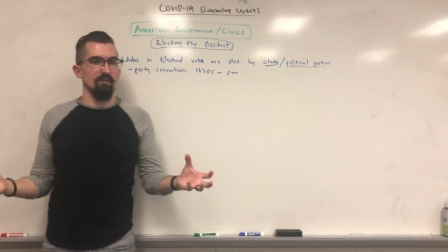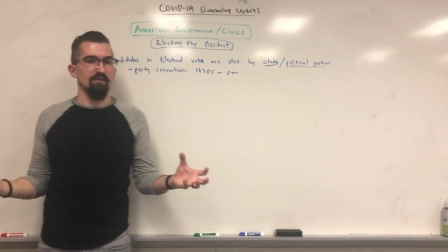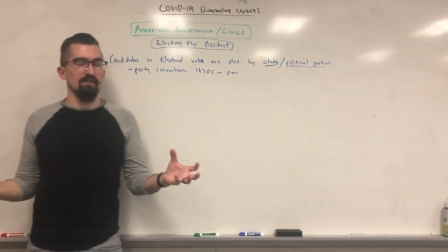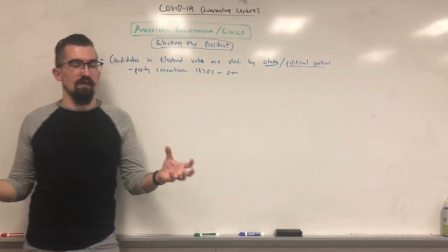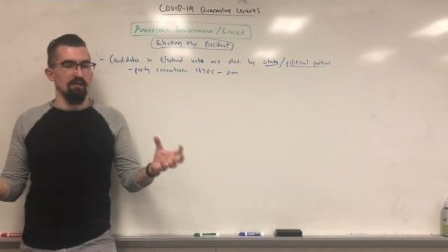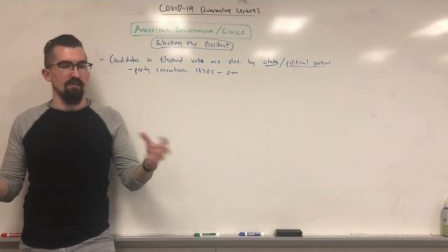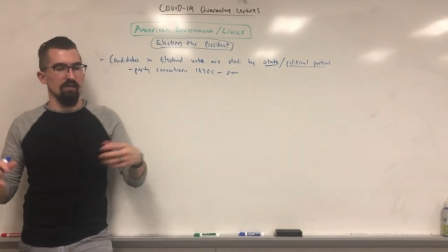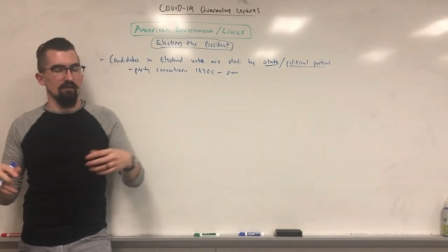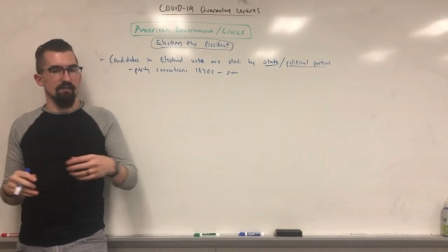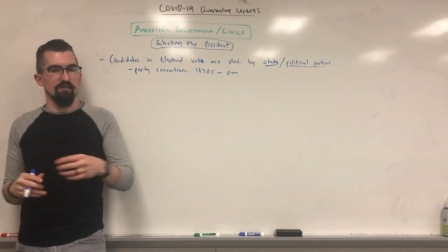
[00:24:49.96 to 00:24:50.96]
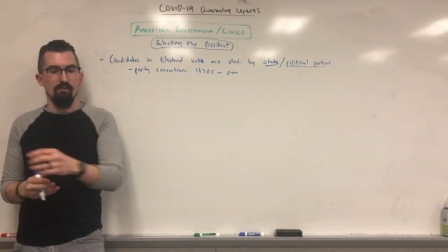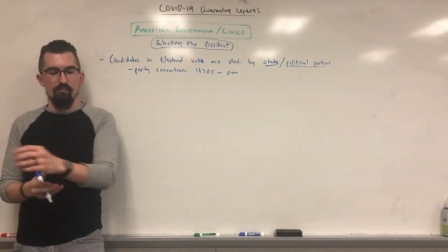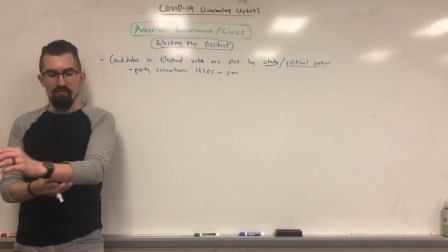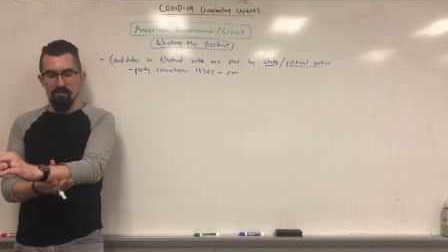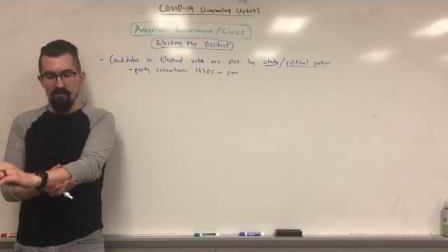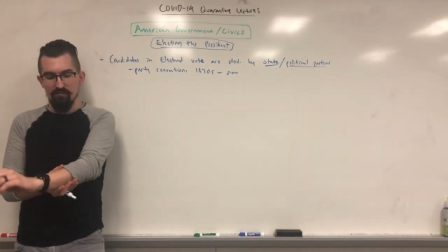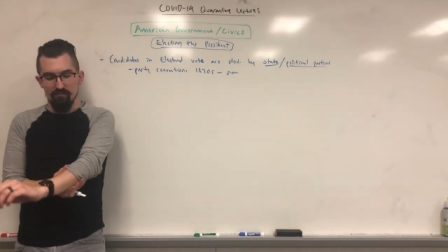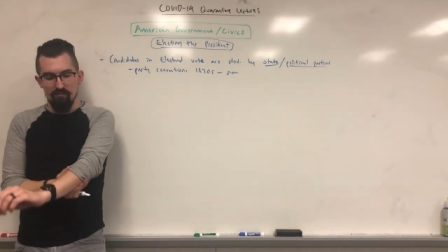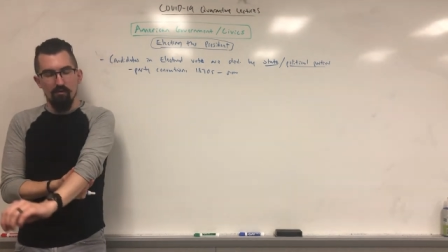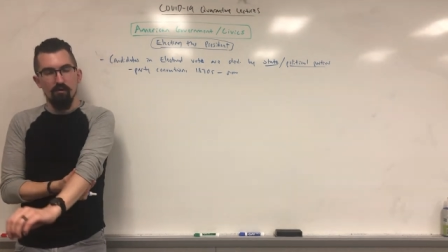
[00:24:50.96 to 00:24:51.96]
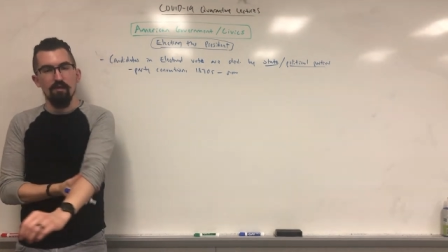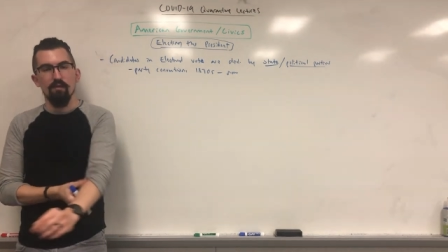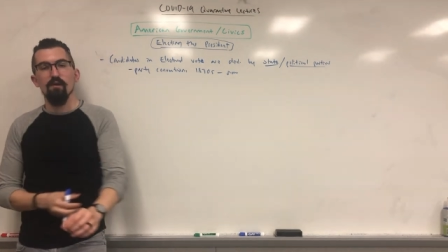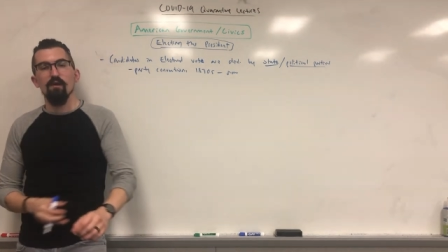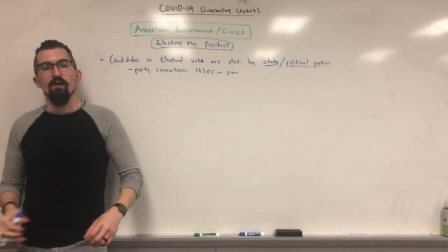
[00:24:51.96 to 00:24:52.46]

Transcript: would send delegates and representatives from the party,